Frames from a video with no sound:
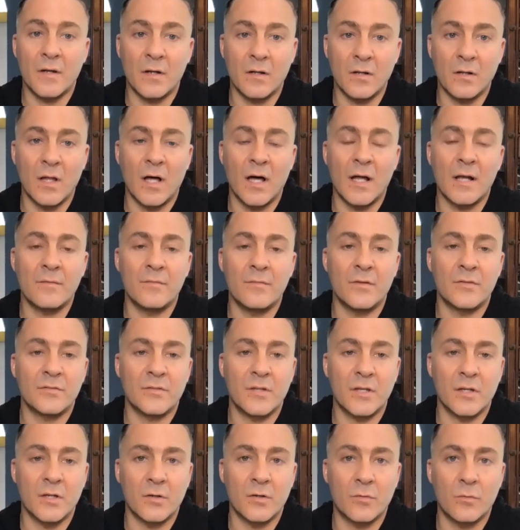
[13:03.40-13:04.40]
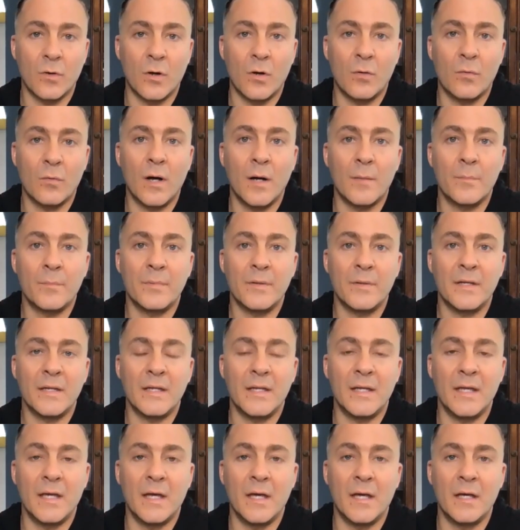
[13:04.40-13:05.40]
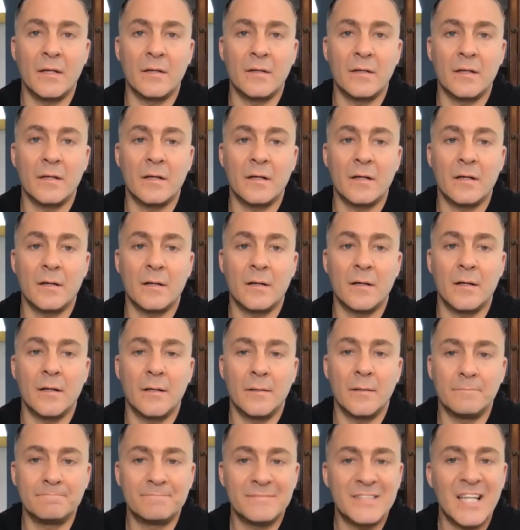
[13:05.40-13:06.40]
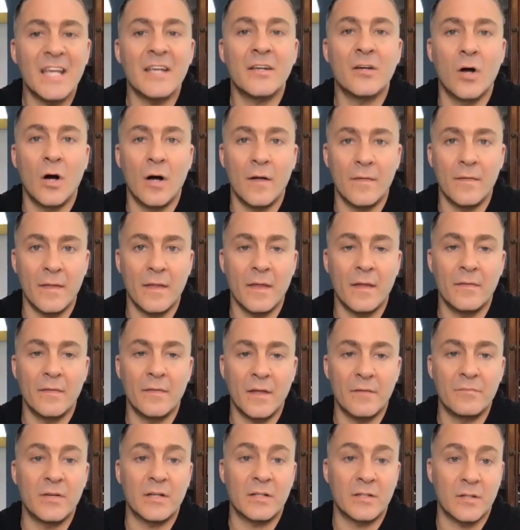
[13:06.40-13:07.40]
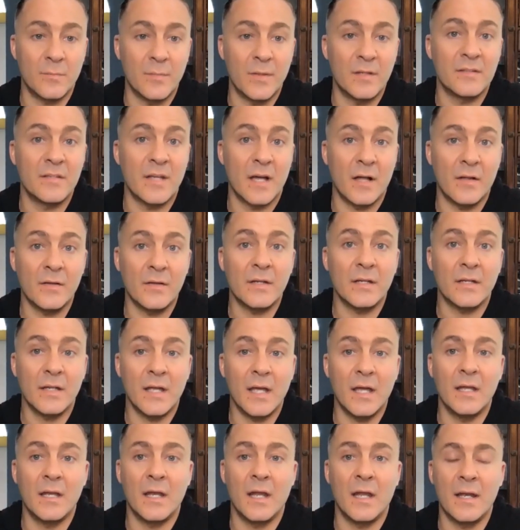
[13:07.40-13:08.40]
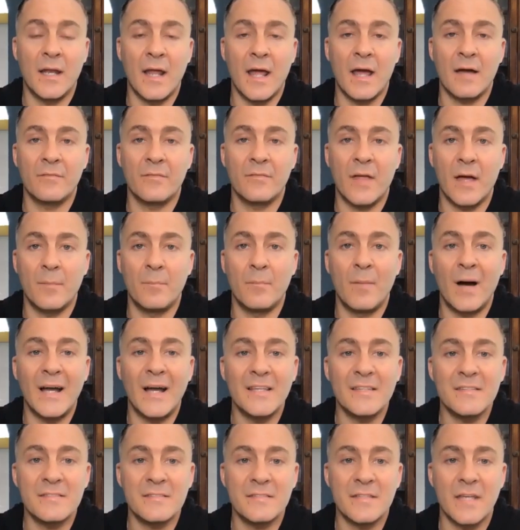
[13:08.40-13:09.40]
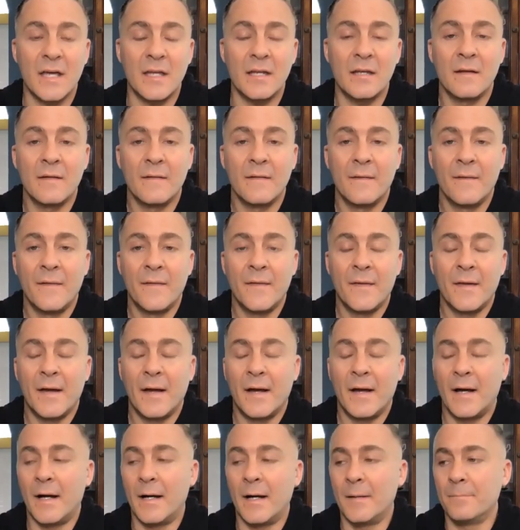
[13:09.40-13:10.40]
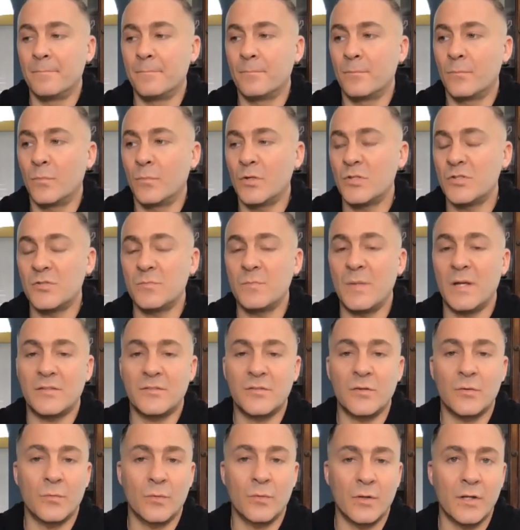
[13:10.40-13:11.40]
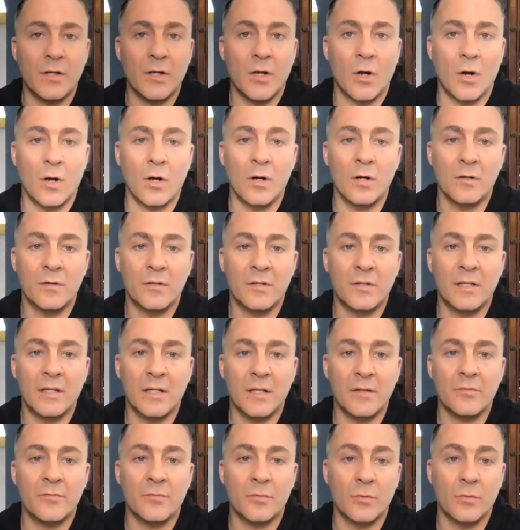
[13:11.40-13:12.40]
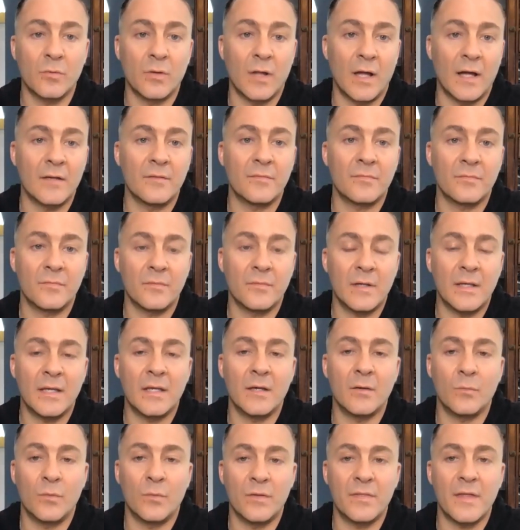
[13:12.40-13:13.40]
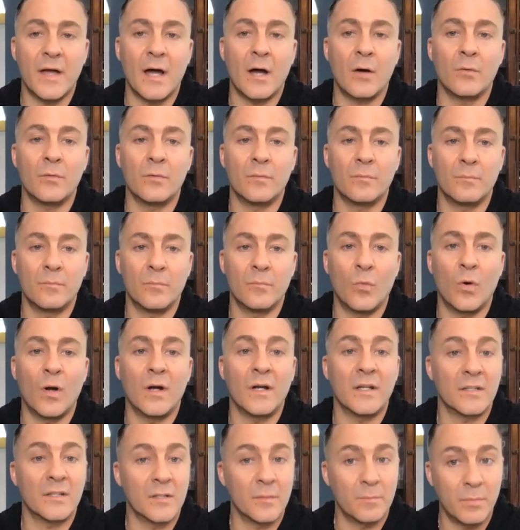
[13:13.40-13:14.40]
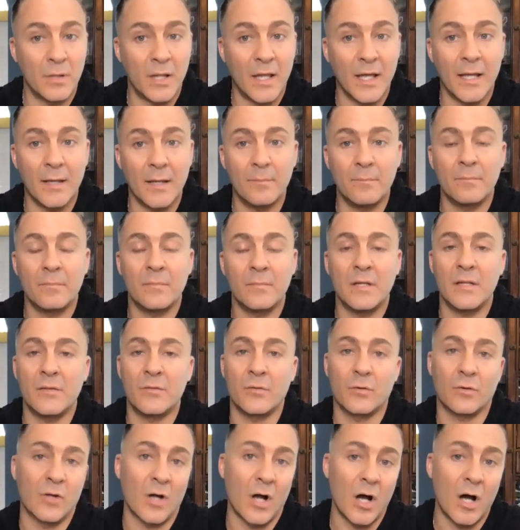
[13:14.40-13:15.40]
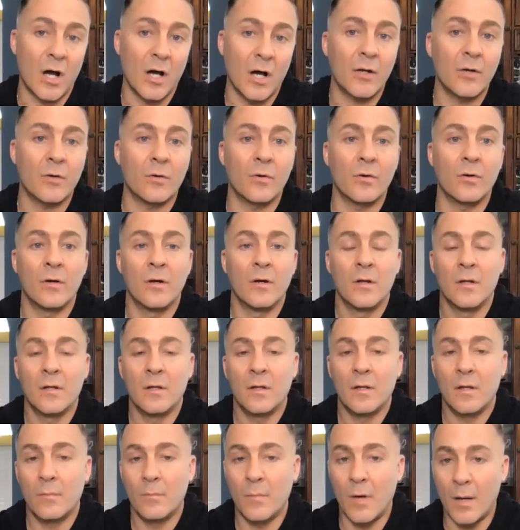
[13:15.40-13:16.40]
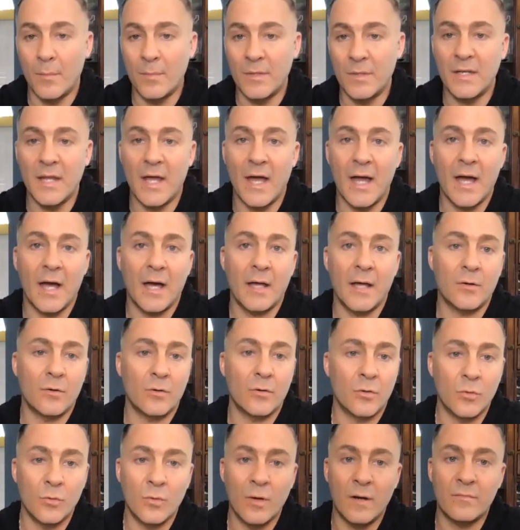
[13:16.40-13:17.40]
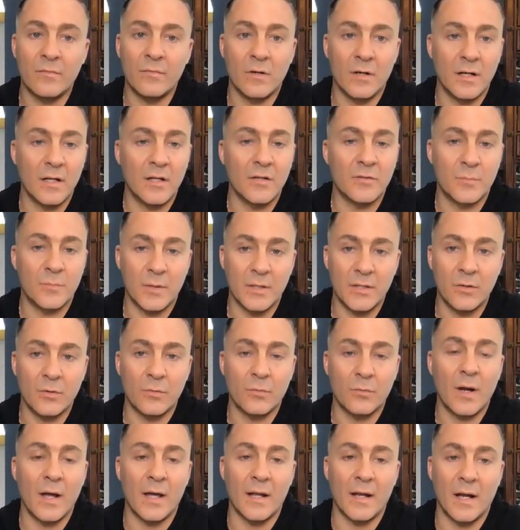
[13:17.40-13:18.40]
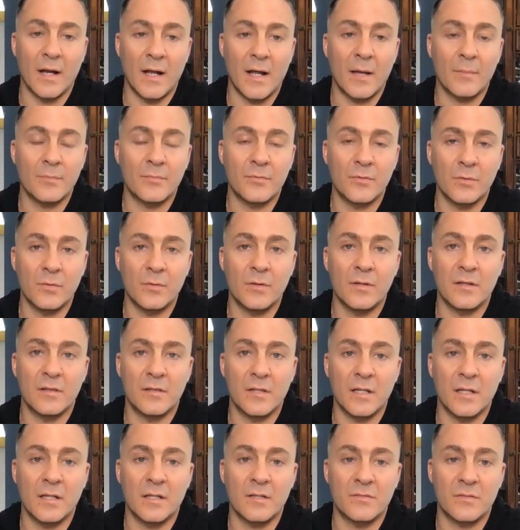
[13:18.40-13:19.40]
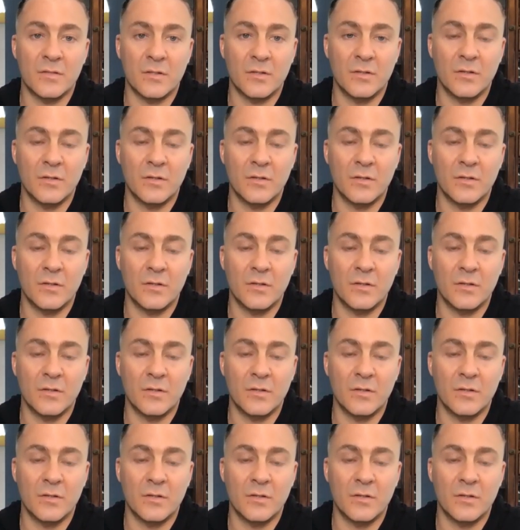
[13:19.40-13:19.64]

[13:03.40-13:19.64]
a lot of us can grow up and take on the victim mentality, and have that mindset, which makes it really hard to get through life without wanting to blame either God or mom and dad or whoever it is. But you're right. I absolutely think it's a